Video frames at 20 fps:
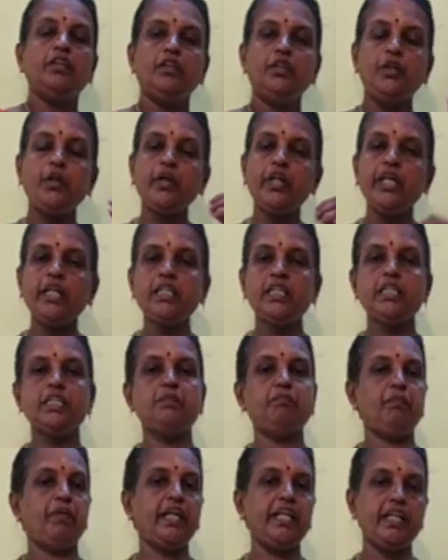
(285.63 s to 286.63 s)
During
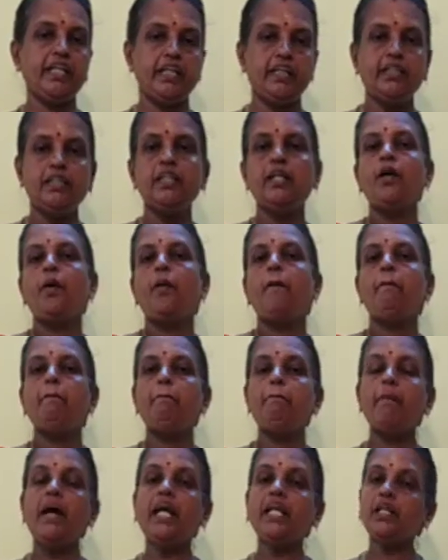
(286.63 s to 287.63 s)
this period,
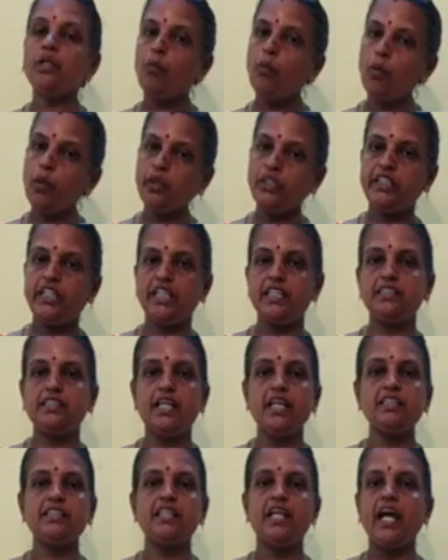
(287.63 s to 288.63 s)
man wore
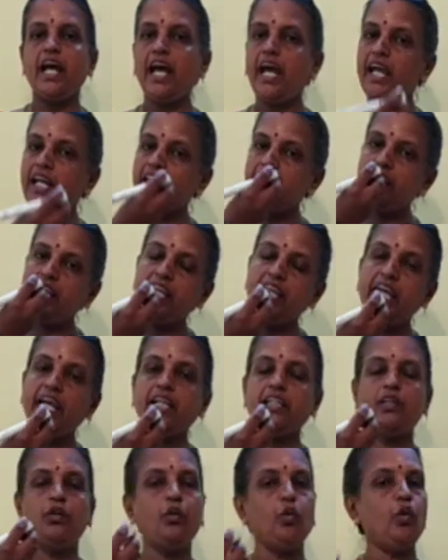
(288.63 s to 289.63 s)
dresses and he
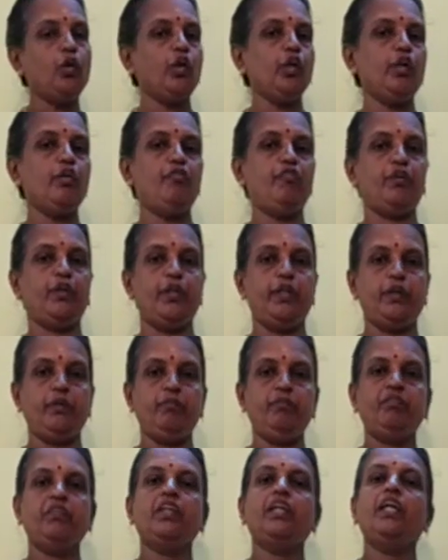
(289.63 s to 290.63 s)
ate cooked food.
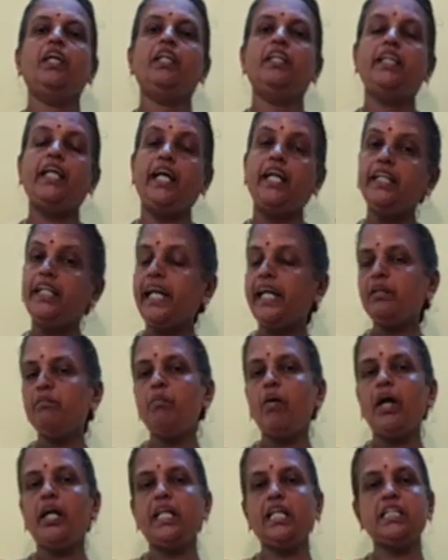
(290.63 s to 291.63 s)
The dead
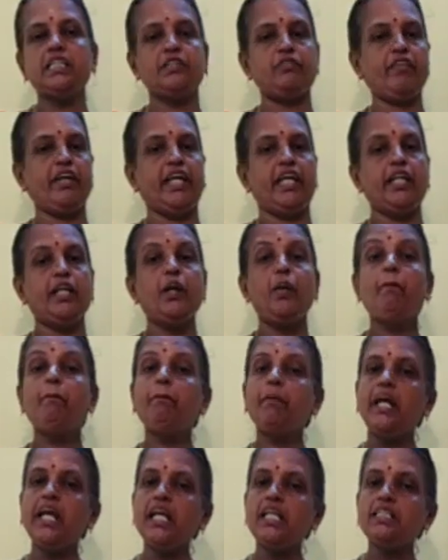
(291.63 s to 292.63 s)
bodies were
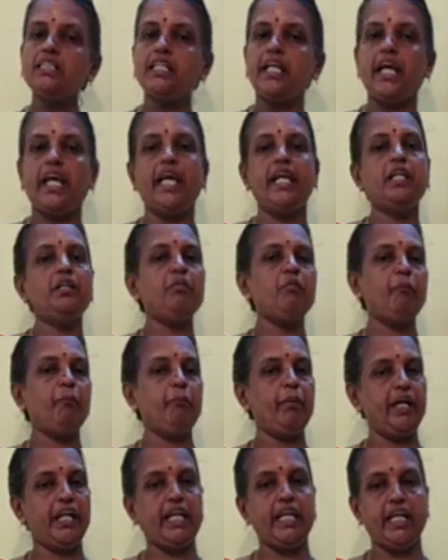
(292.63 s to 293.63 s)
placed in
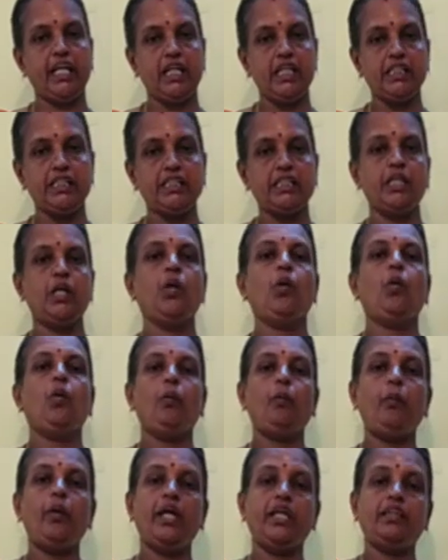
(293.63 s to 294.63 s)
burials
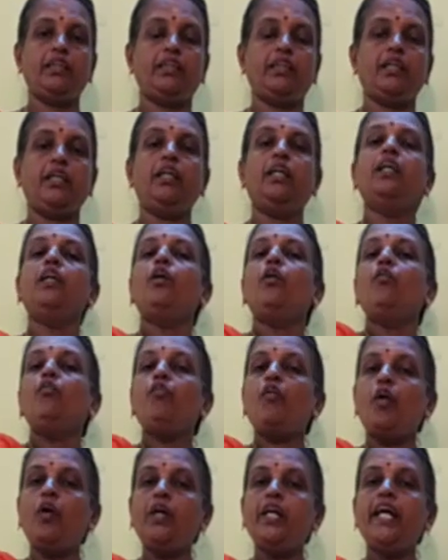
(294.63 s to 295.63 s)
with
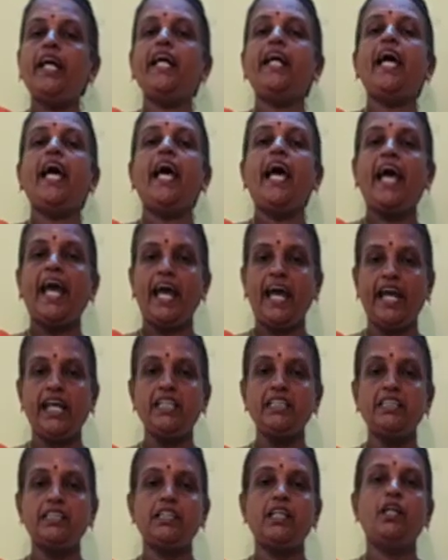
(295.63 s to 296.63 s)
folded
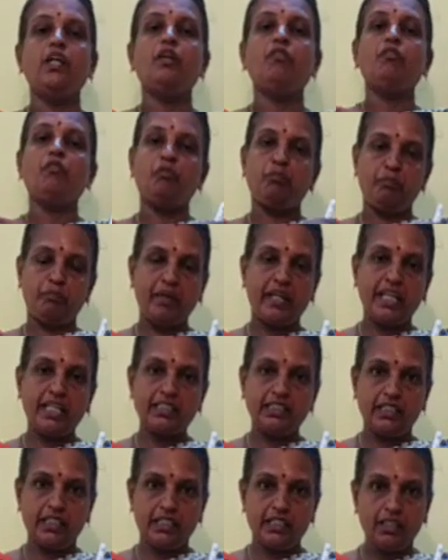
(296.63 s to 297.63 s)
hands
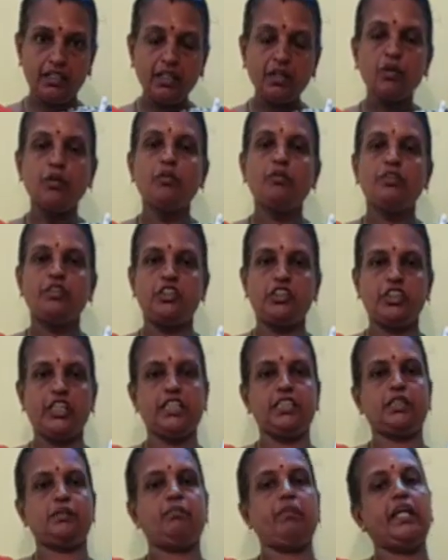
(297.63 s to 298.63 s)
placed in the
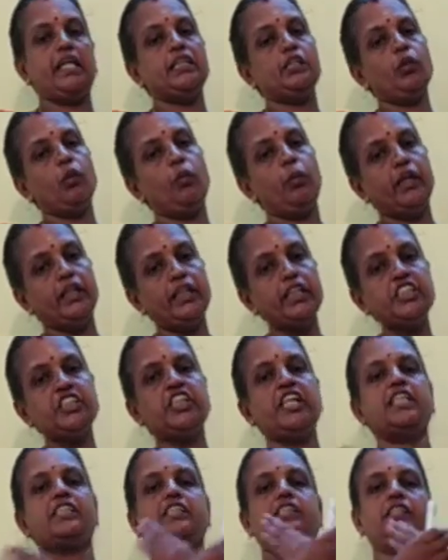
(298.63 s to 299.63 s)
chest, placed over the
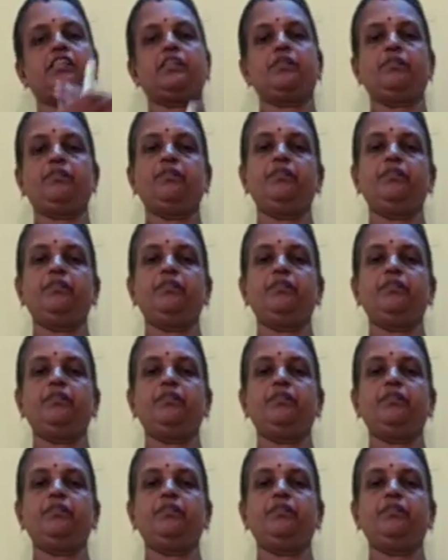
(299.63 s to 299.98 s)
chest.